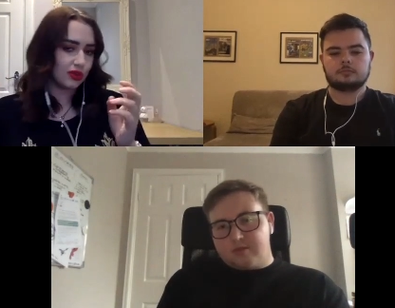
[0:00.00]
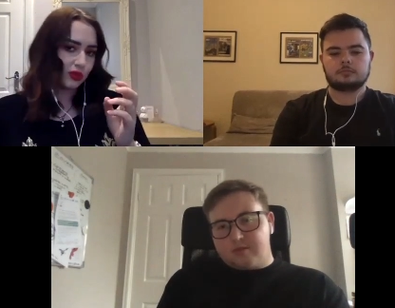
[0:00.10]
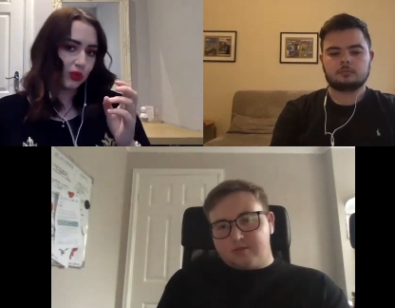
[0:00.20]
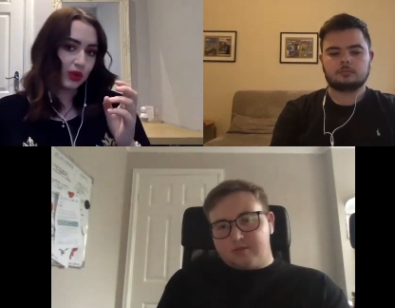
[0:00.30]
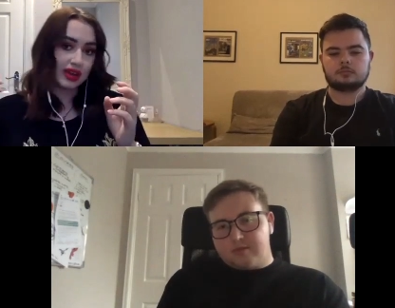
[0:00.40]

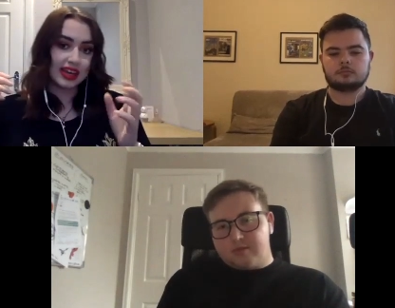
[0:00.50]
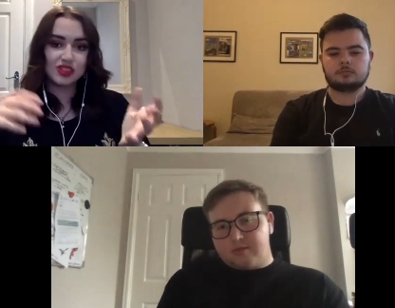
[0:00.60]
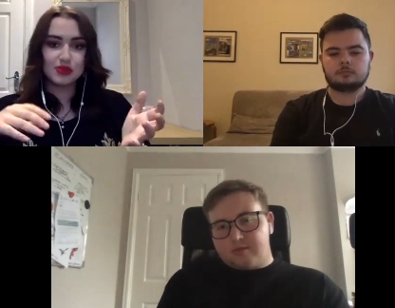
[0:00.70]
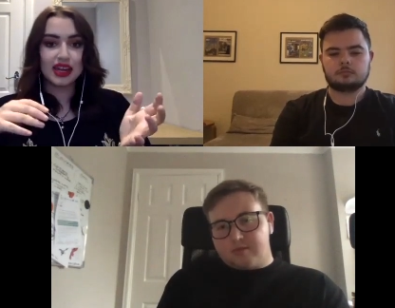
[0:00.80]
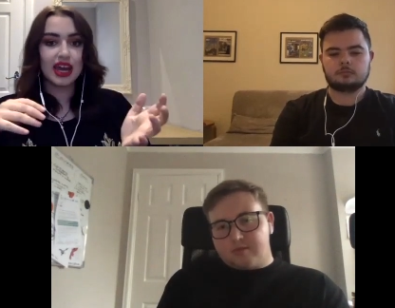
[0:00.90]
Speaker 1: we,
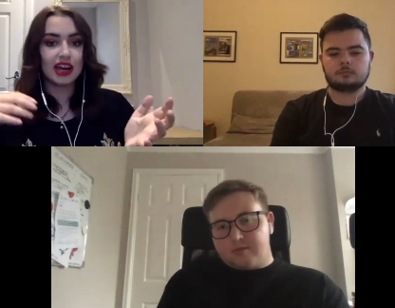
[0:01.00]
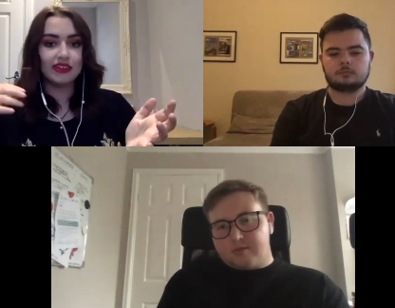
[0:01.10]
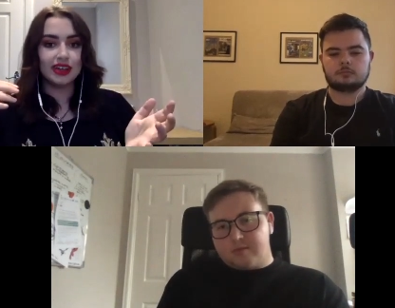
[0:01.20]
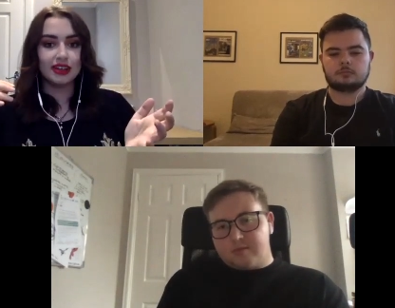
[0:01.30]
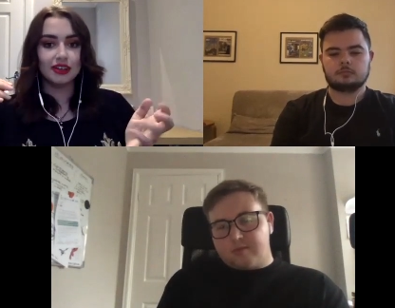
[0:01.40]
he's been
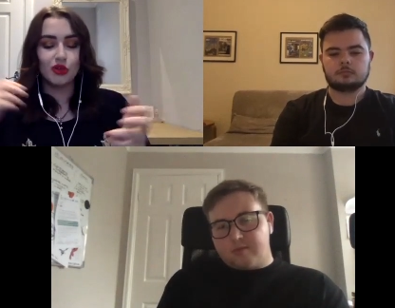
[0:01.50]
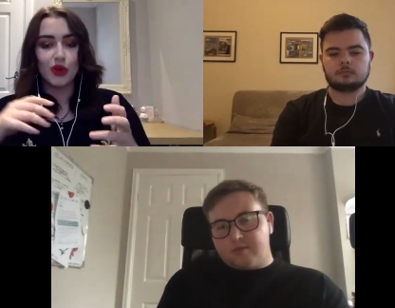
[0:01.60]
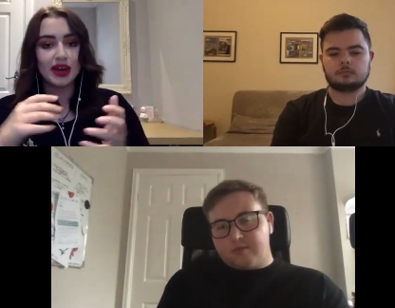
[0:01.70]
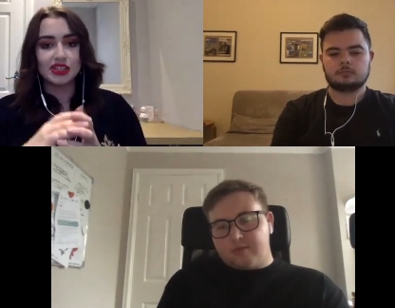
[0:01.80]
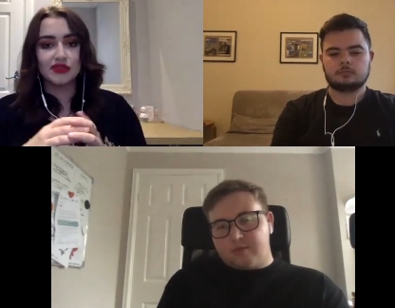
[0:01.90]
carrying the
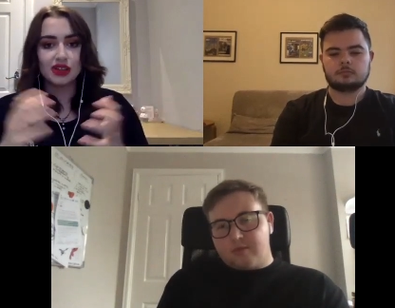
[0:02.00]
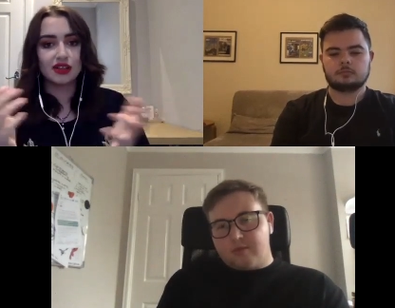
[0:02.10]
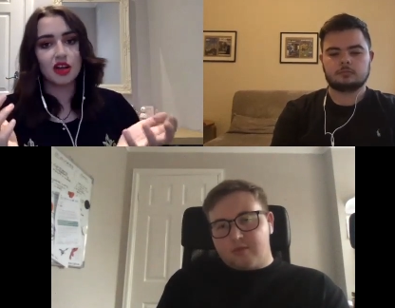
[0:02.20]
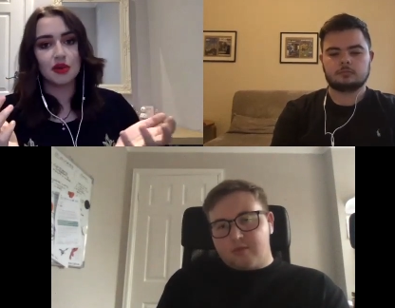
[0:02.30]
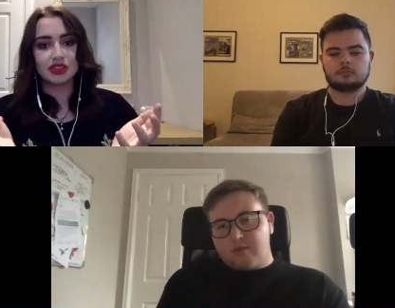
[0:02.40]
weight of the
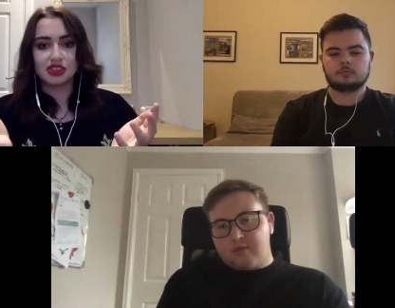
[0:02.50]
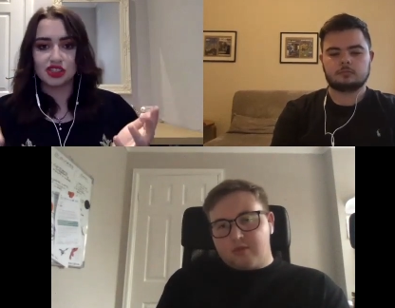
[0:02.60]
club on his